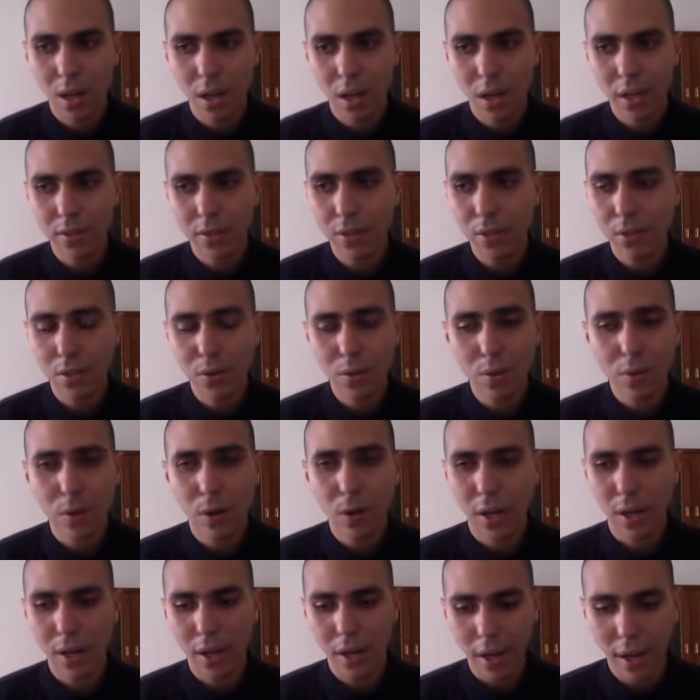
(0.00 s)
I don't
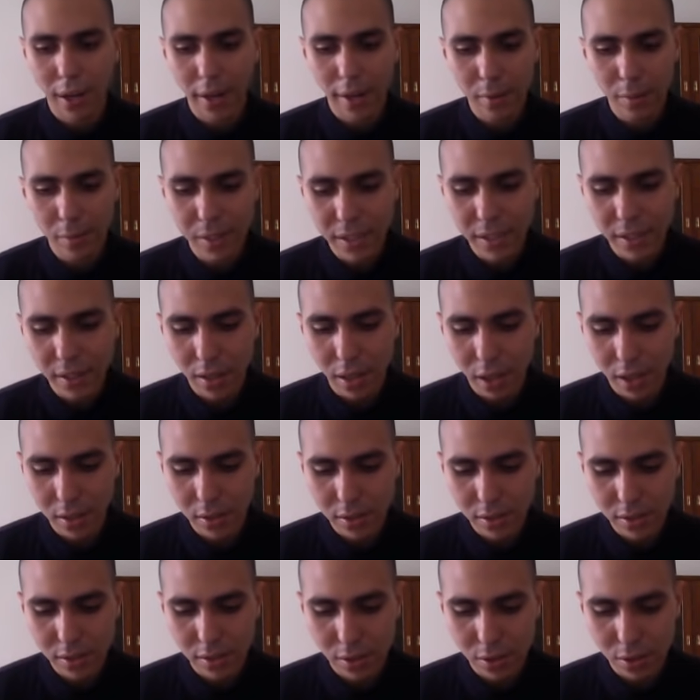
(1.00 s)
know. I mean, I
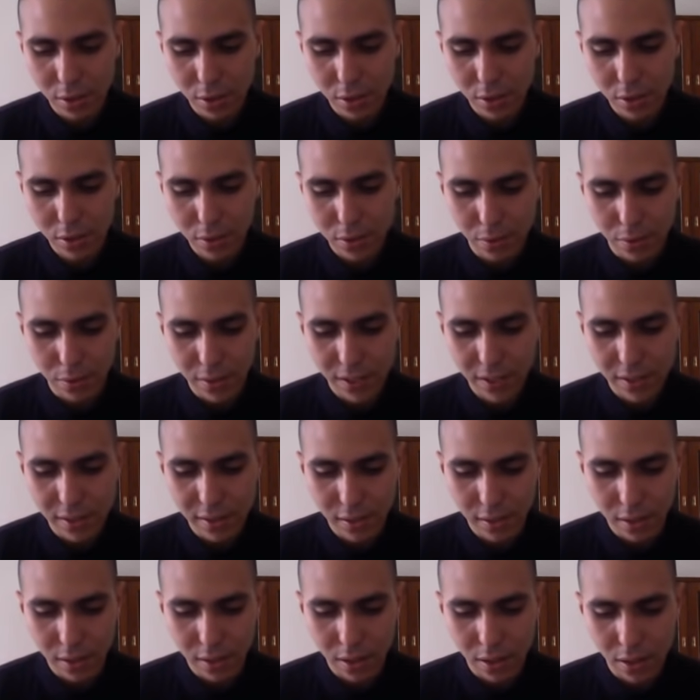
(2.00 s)
started to
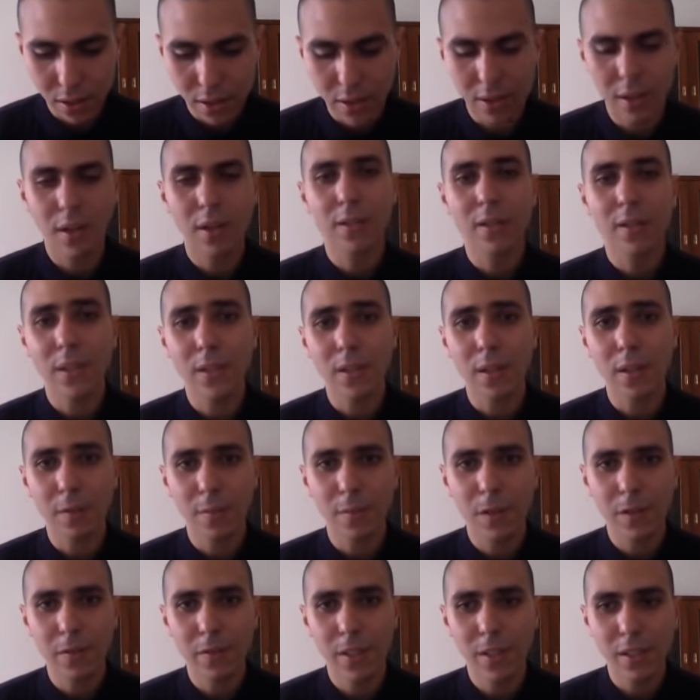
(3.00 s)
feel that I'm
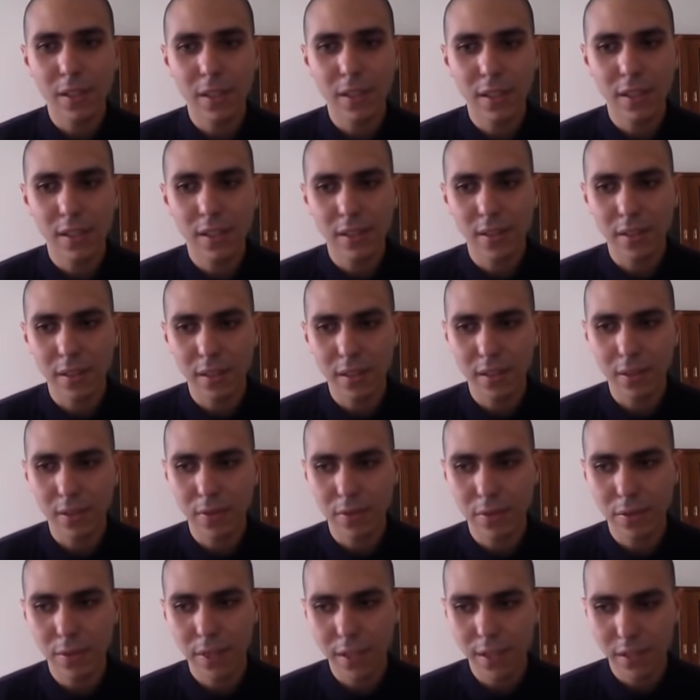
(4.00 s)
living
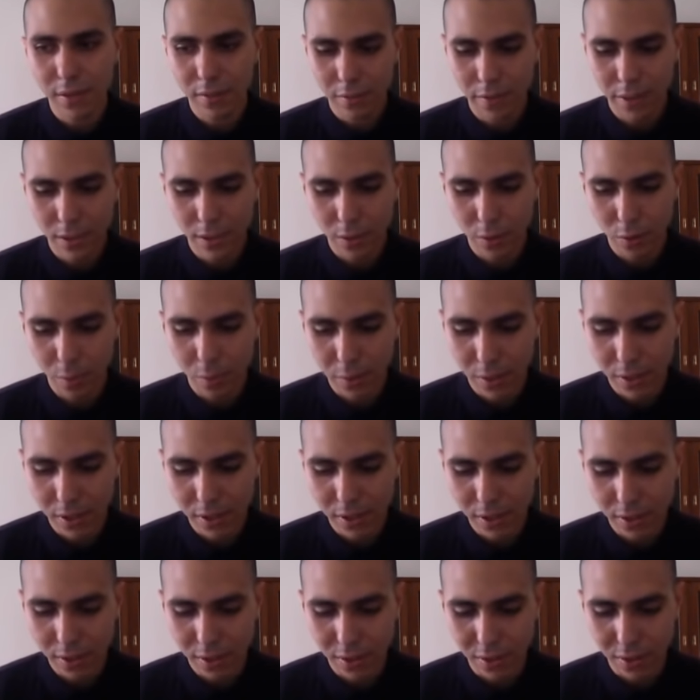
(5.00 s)
in very, very
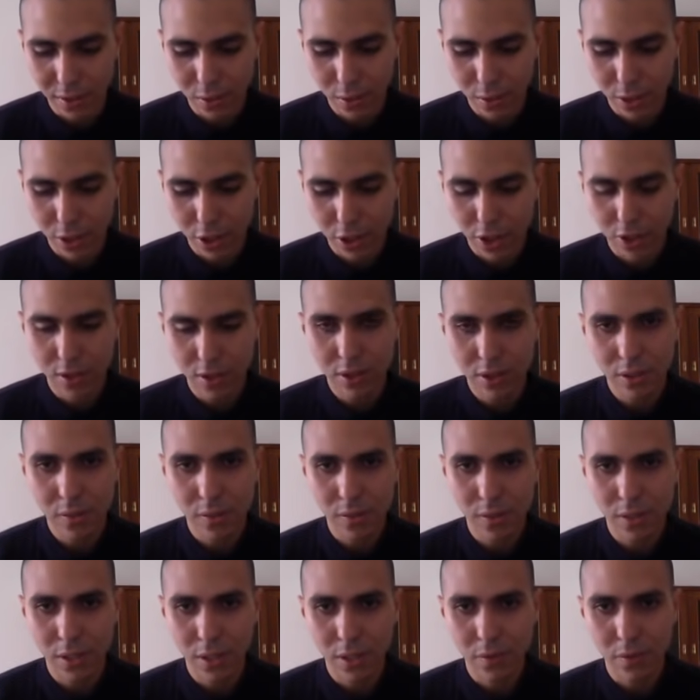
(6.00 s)
oppressed
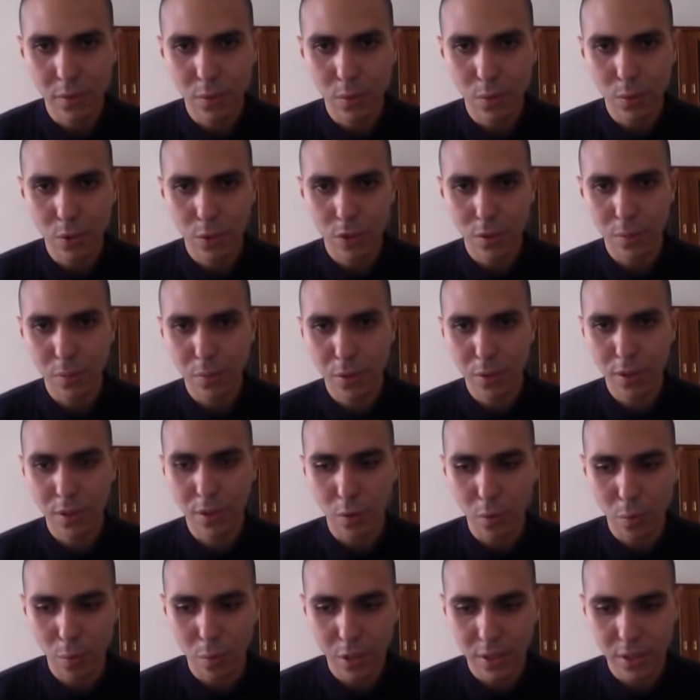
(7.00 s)
situation, even more
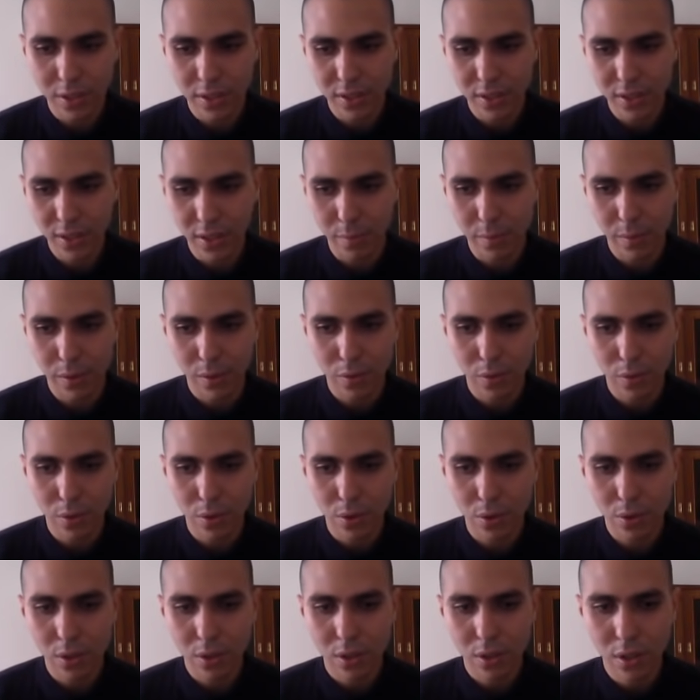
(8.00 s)
oppressed than
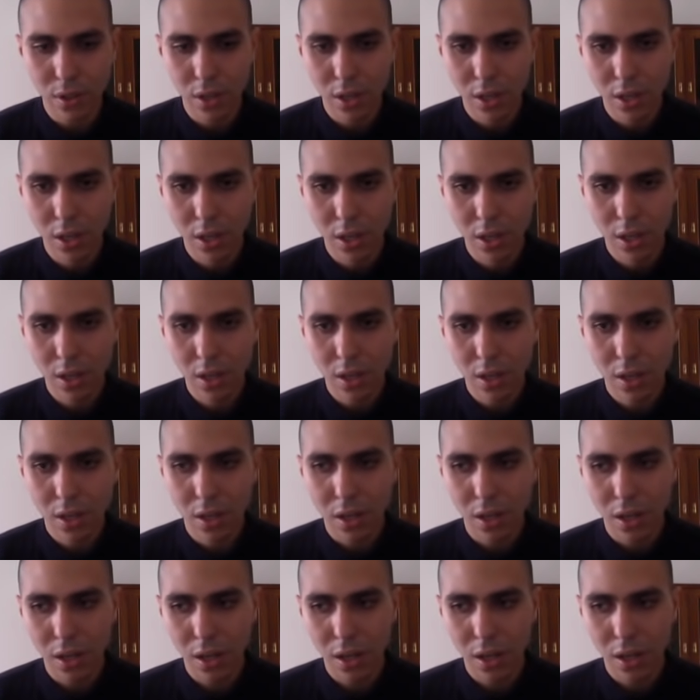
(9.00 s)
before.
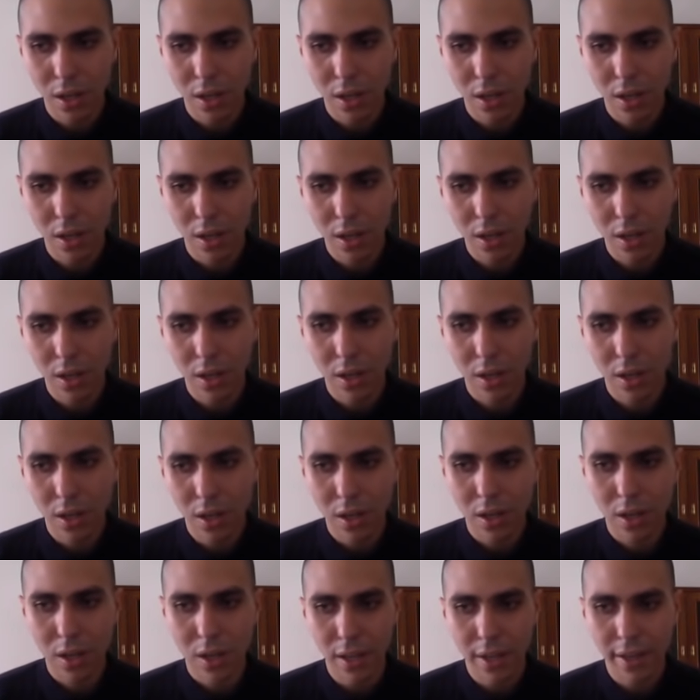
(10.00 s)

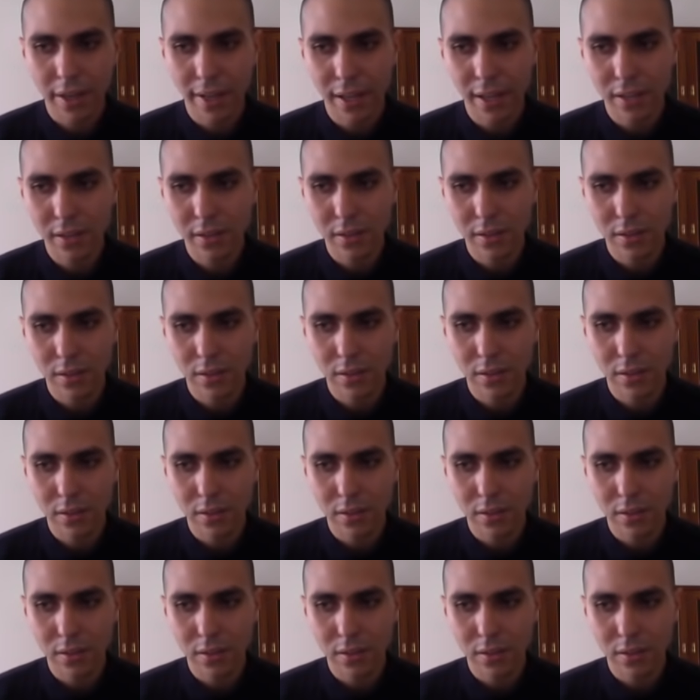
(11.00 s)
And